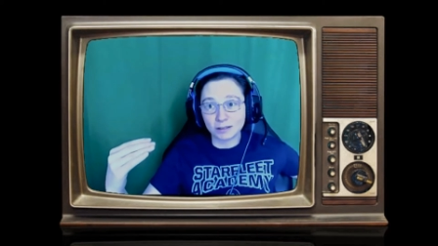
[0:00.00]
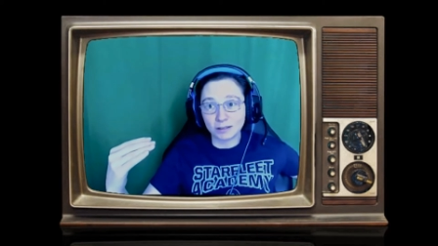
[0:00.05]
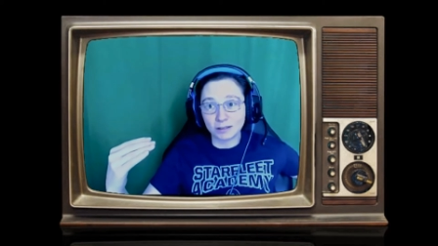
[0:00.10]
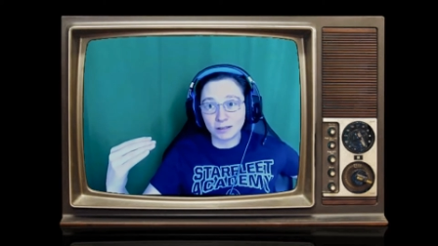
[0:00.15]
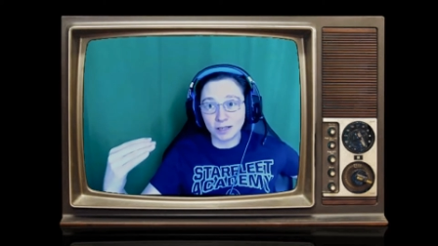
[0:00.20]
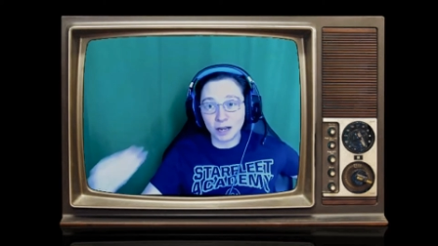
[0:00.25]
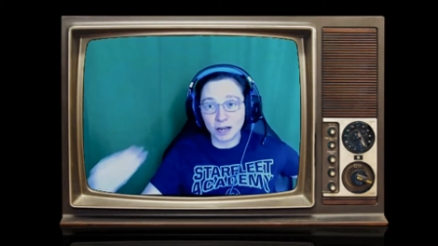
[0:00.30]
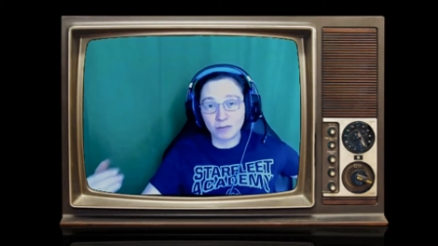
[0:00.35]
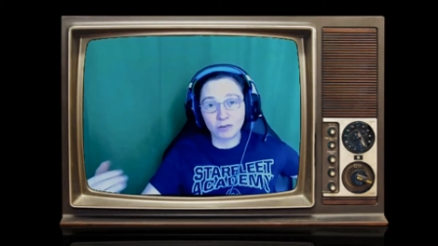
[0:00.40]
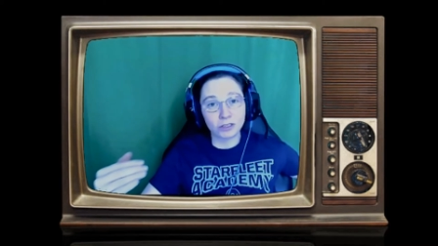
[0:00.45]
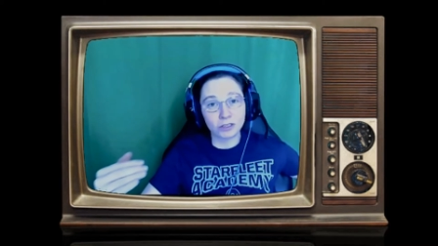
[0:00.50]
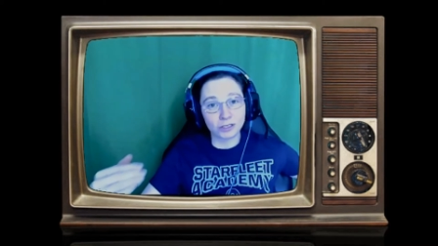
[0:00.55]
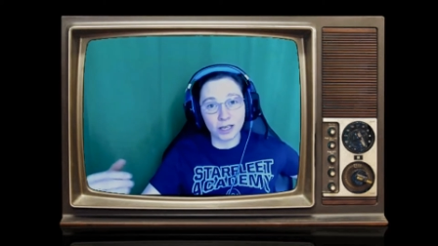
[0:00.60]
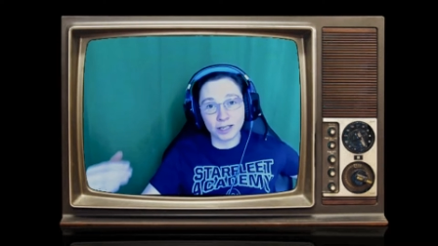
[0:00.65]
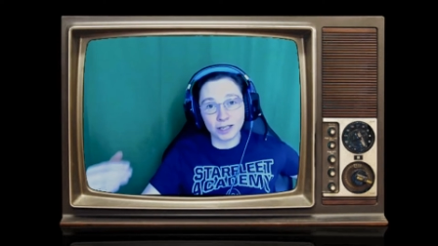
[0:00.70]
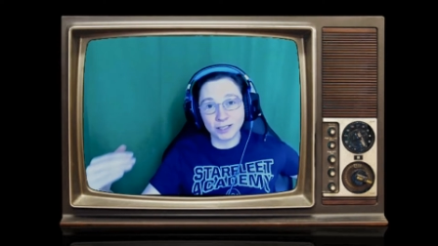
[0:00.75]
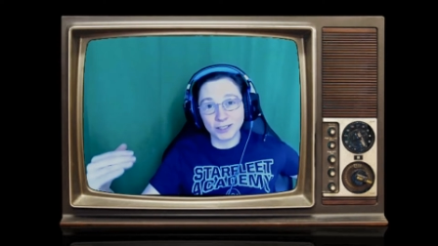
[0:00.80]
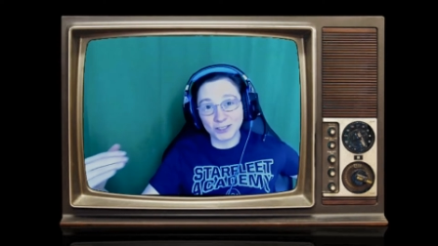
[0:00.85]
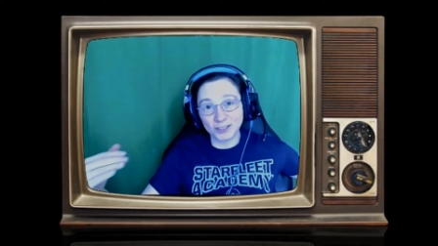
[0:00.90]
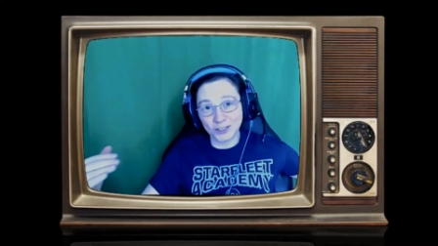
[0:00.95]
never set
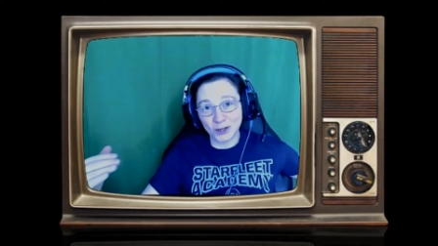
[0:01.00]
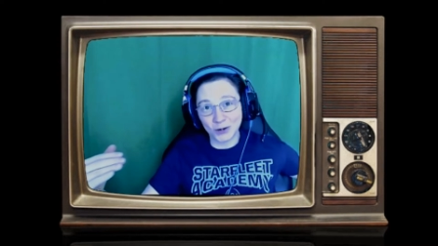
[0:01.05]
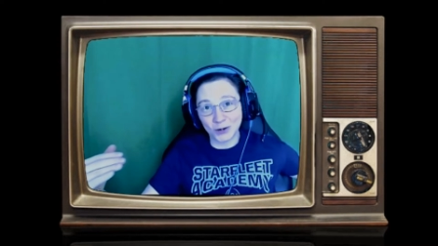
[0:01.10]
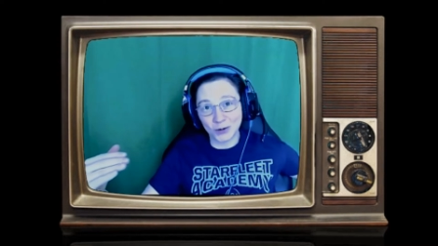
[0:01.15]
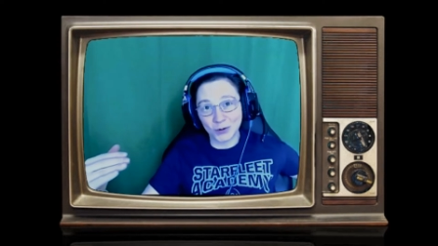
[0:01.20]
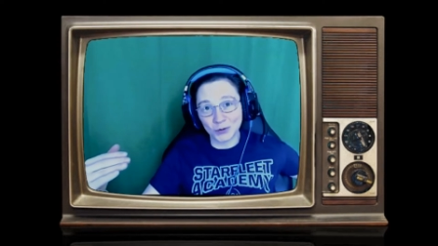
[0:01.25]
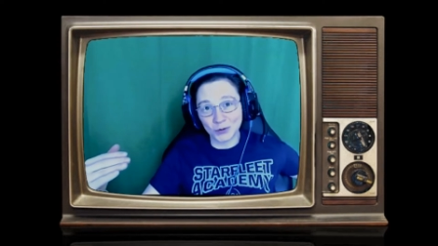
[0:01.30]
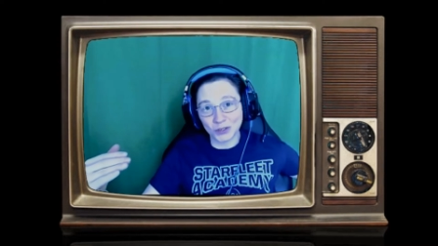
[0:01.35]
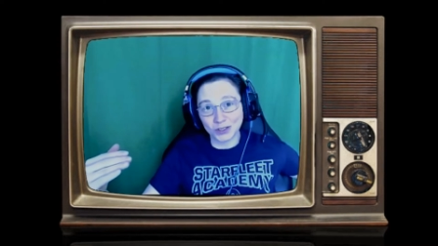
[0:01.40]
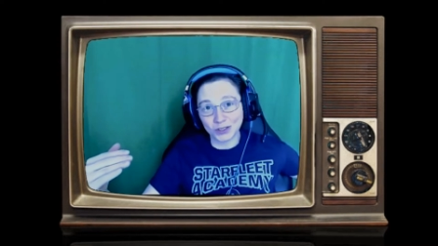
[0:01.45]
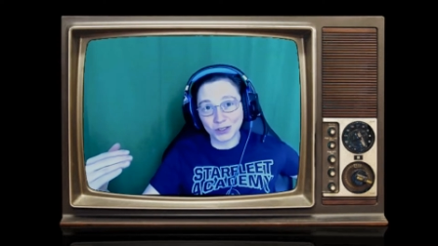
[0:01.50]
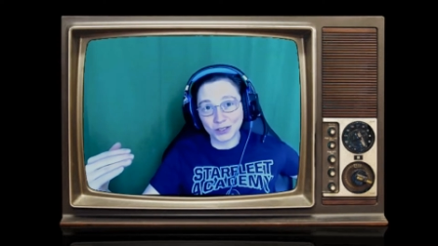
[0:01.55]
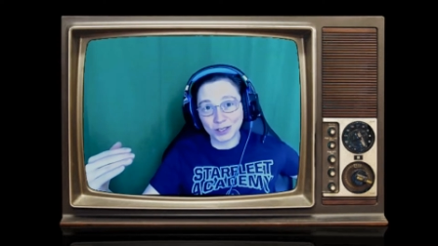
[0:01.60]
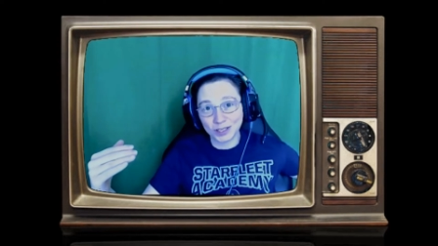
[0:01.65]
in stone